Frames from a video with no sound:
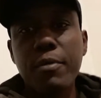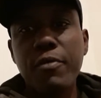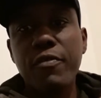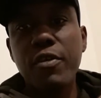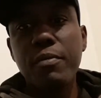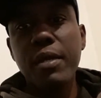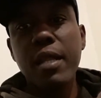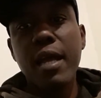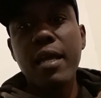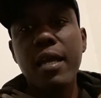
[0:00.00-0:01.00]
You feel me?
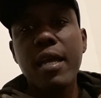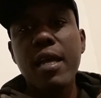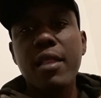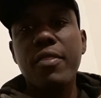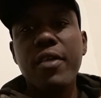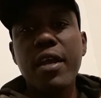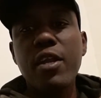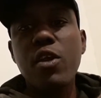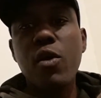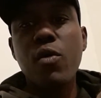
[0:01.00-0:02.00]
Like, they
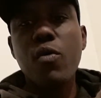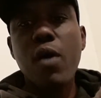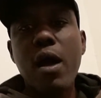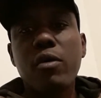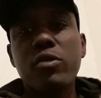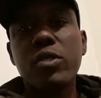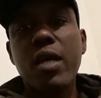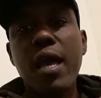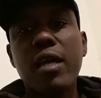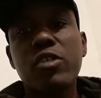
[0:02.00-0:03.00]
know how
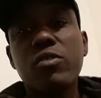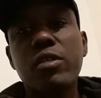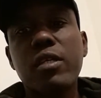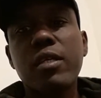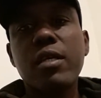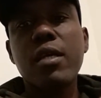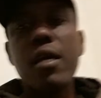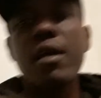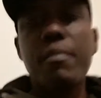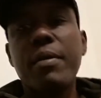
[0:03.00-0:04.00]
to actually
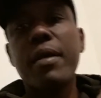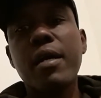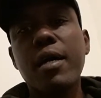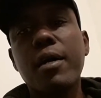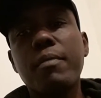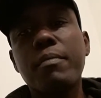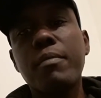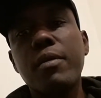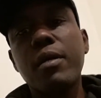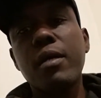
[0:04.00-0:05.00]
become
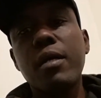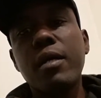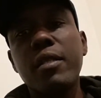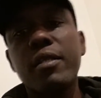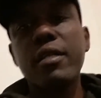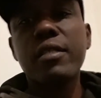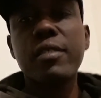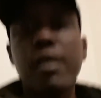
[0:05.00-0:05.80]
this